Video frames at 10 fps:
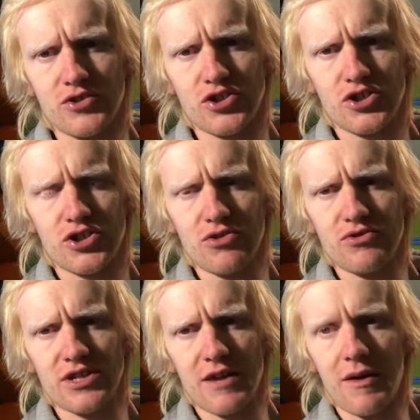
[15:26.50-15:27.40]

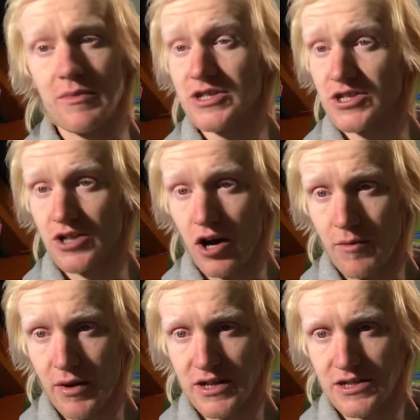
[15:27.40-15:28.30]
Tuesday maybe start
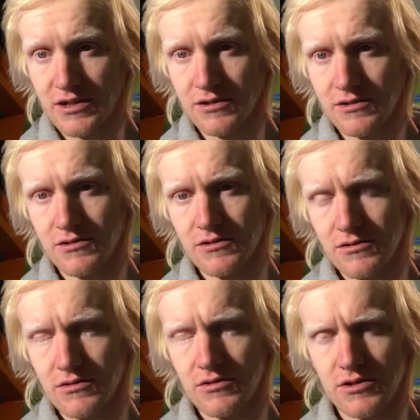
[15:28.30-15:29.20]
painting,
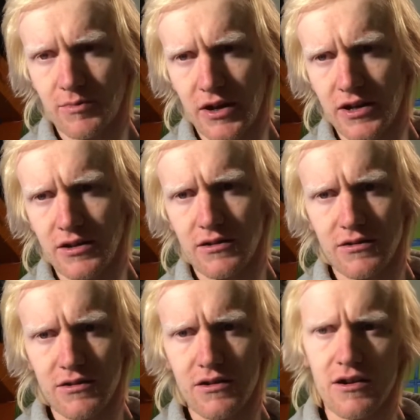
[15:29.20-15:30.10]
depending
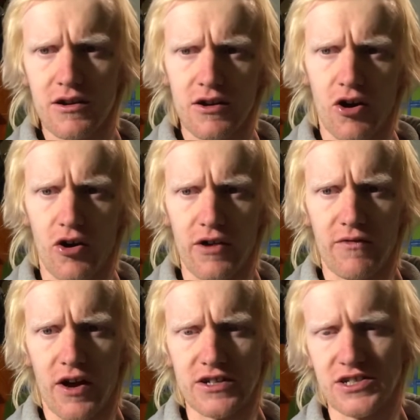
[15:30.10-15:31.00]
on if
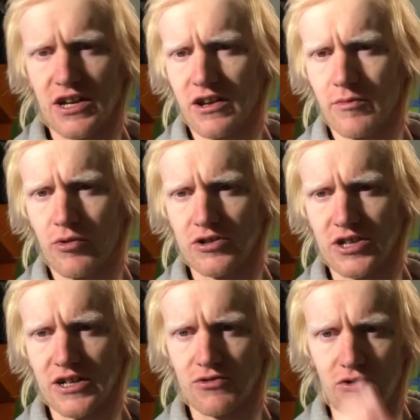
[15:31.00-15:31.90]
I see another
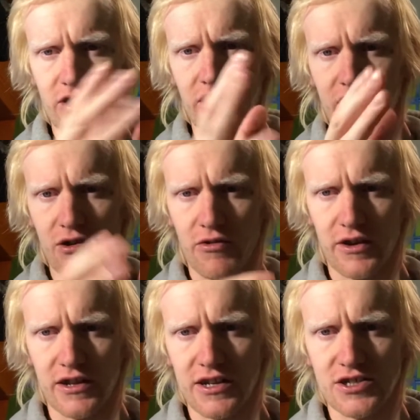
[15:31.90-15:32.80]
project or another little thing
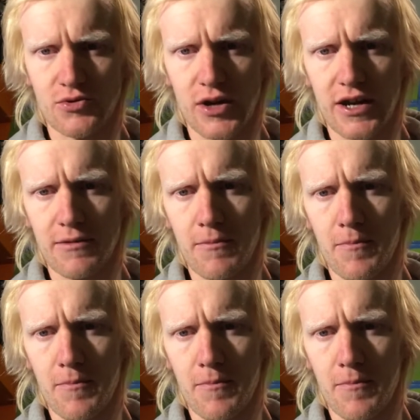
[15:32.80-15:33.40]
that needs tweaking.